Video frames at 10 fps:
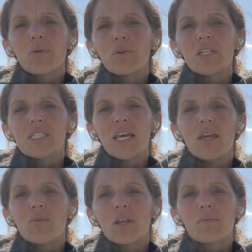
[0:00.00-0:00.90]
really
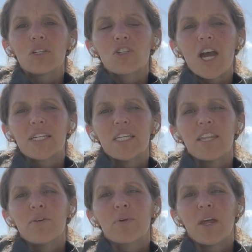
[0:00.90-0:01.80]
tight when I'm contracting,
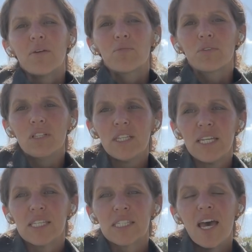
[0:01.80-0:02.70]
and then when I
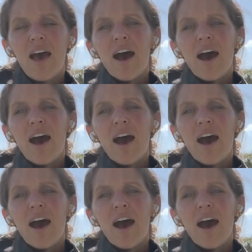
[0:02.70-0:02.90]
release,